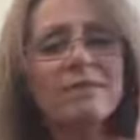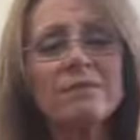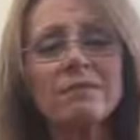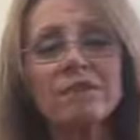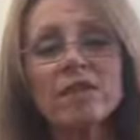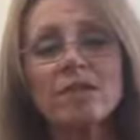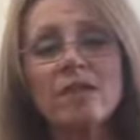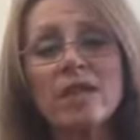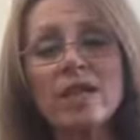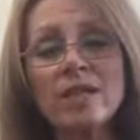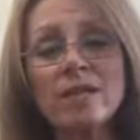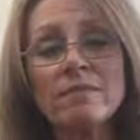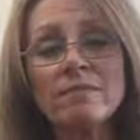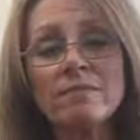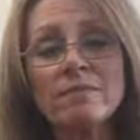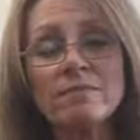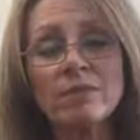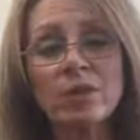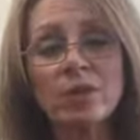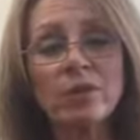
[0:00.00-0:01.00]
great,
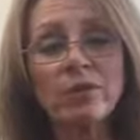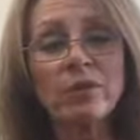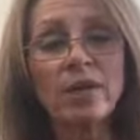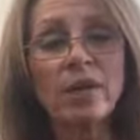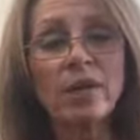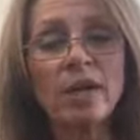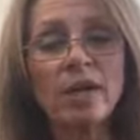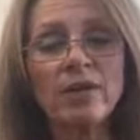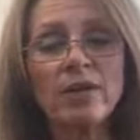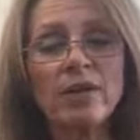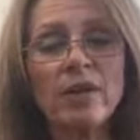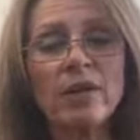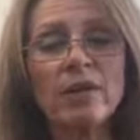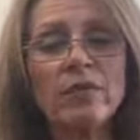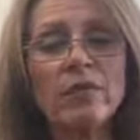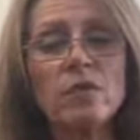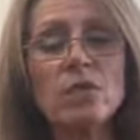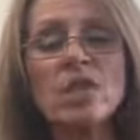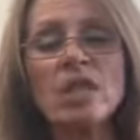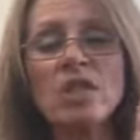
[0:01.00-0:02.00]
put it right on there. If
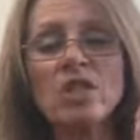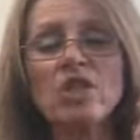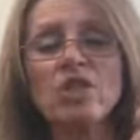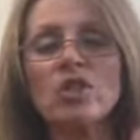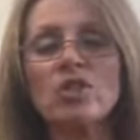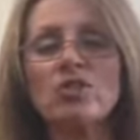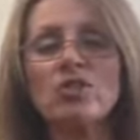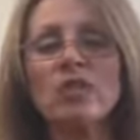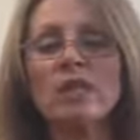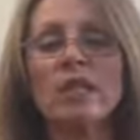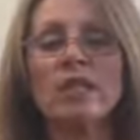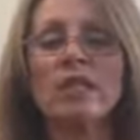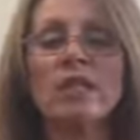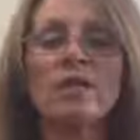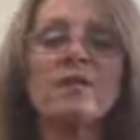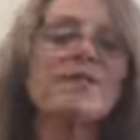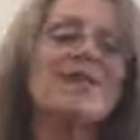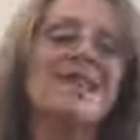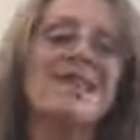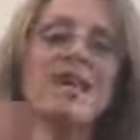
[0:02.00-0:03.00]
you catch it early
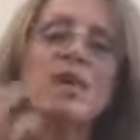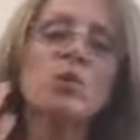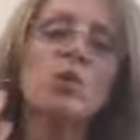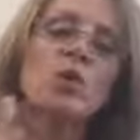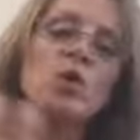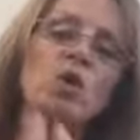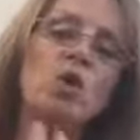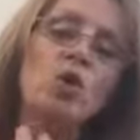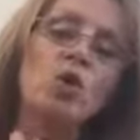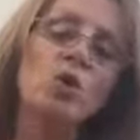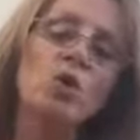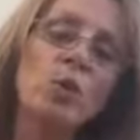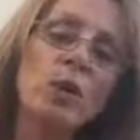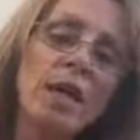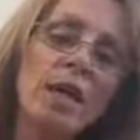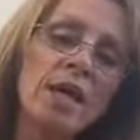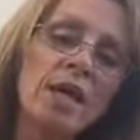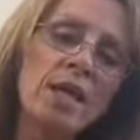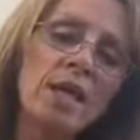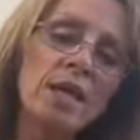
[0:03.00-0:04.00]
enough, they will go
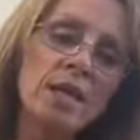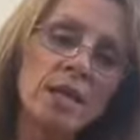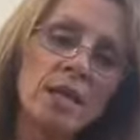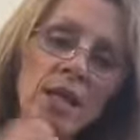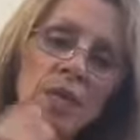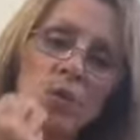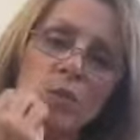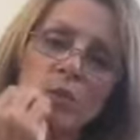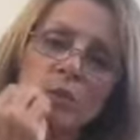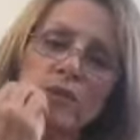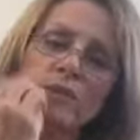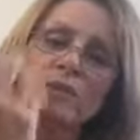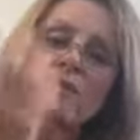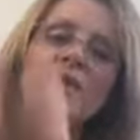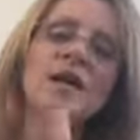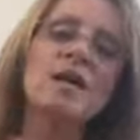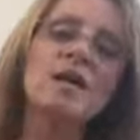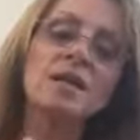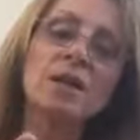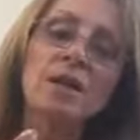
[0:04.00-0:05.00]
away and they will
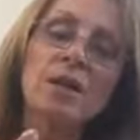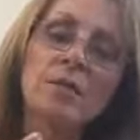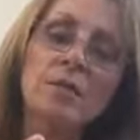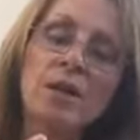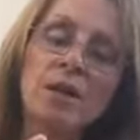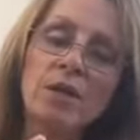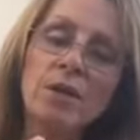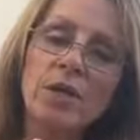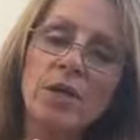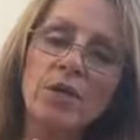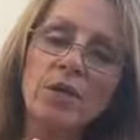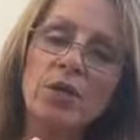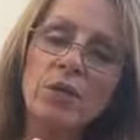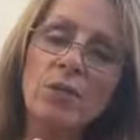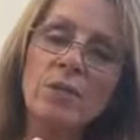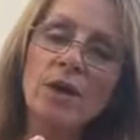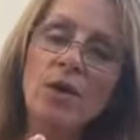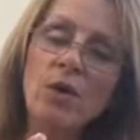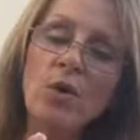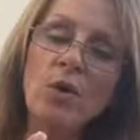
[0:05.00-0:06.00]
not come out on your
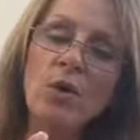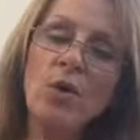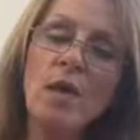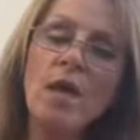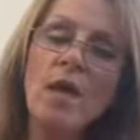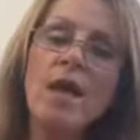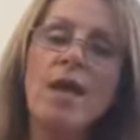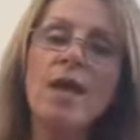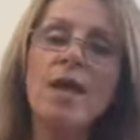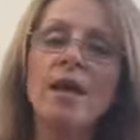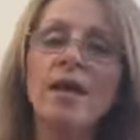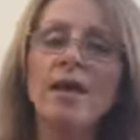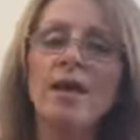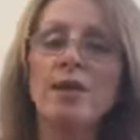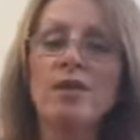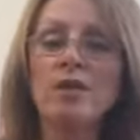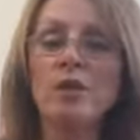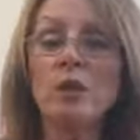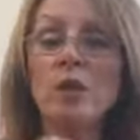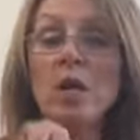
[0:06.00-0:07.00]
mouth,
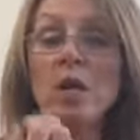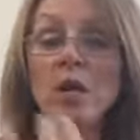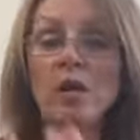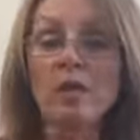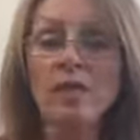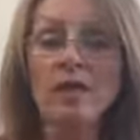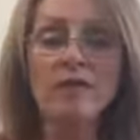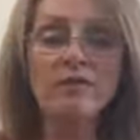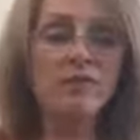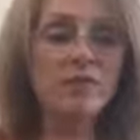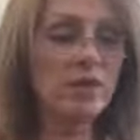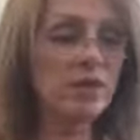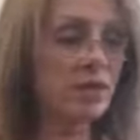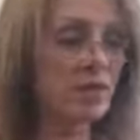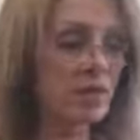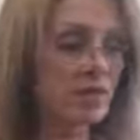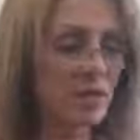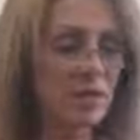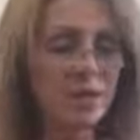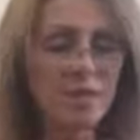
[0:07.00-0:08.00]
and you know how that
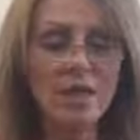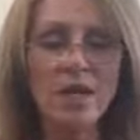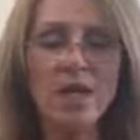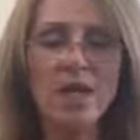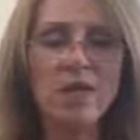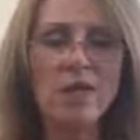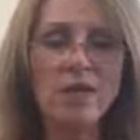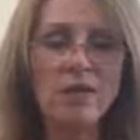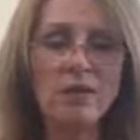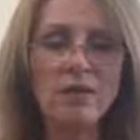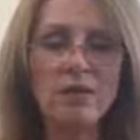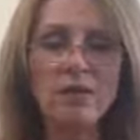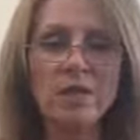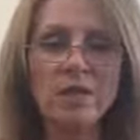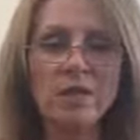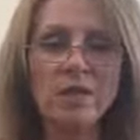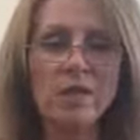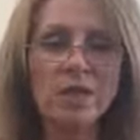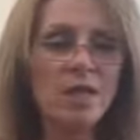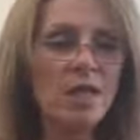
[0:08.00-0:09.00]
feels. It's not a good
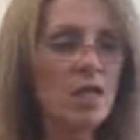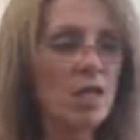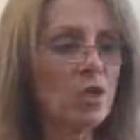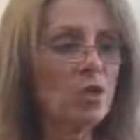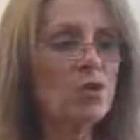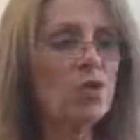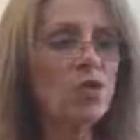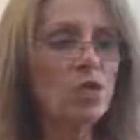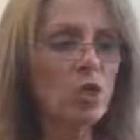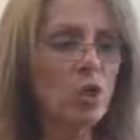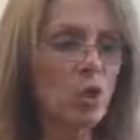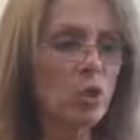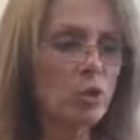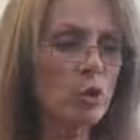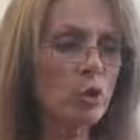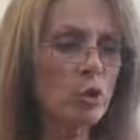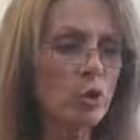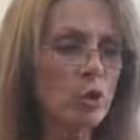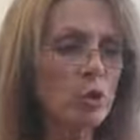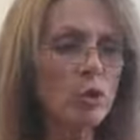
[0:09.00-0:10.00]
feeling. You can
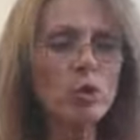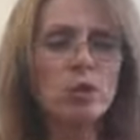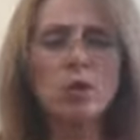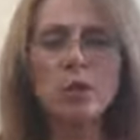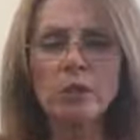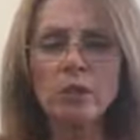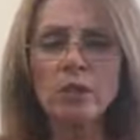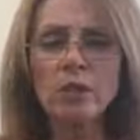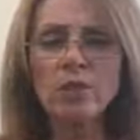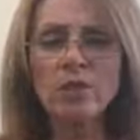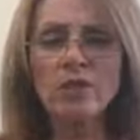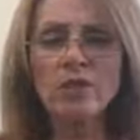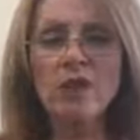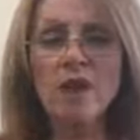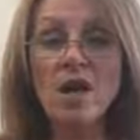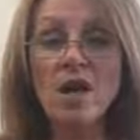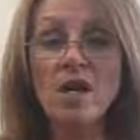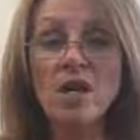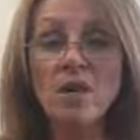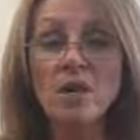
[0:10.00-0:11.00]
also use a little bit of
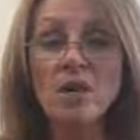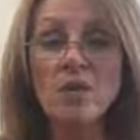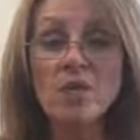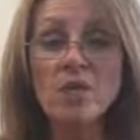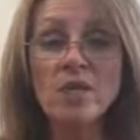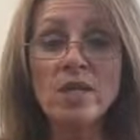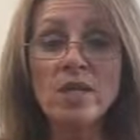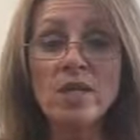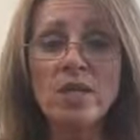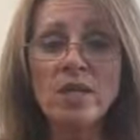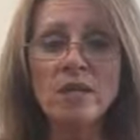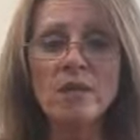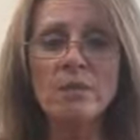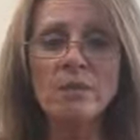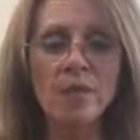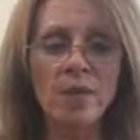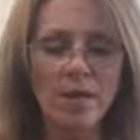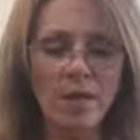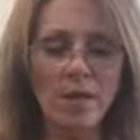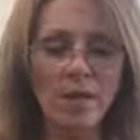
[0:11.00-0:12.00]
On Guard with that,
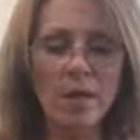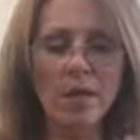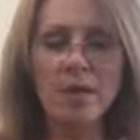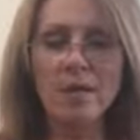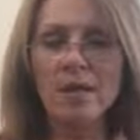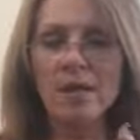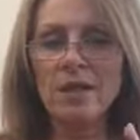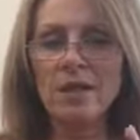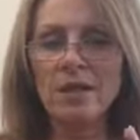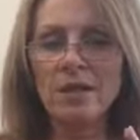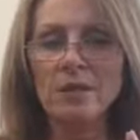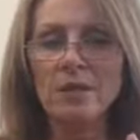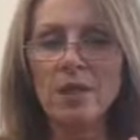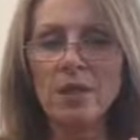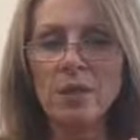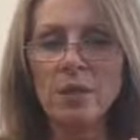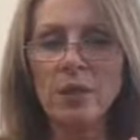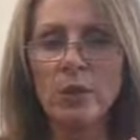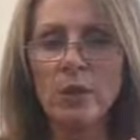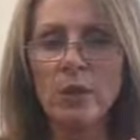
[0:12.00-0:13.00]
but I like the
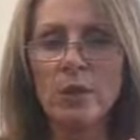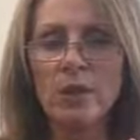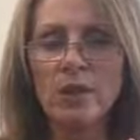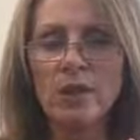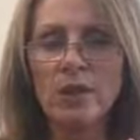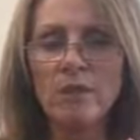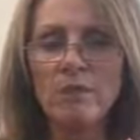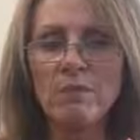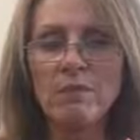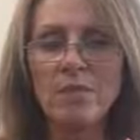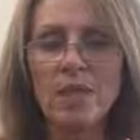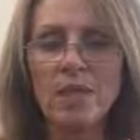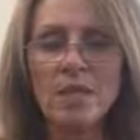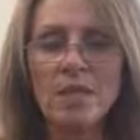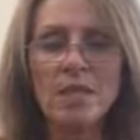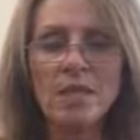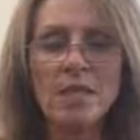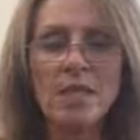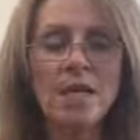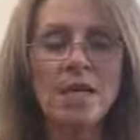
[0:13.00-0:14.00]
Melaleuca the
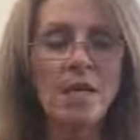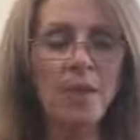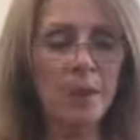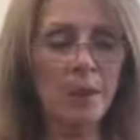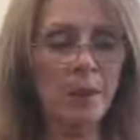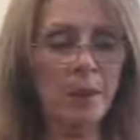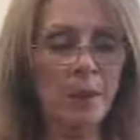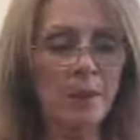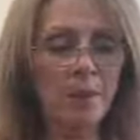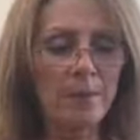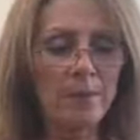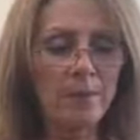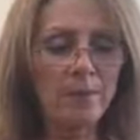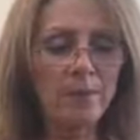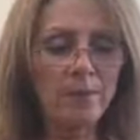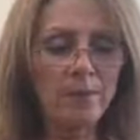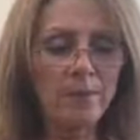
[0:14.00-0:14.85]
best. And